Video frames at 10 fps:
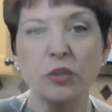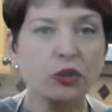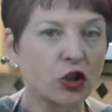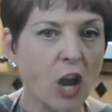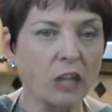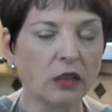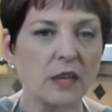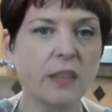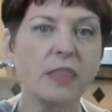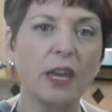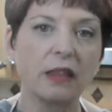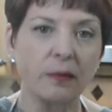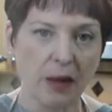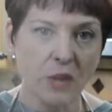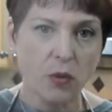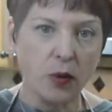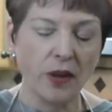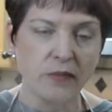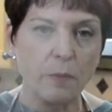your chocolate than the microwave.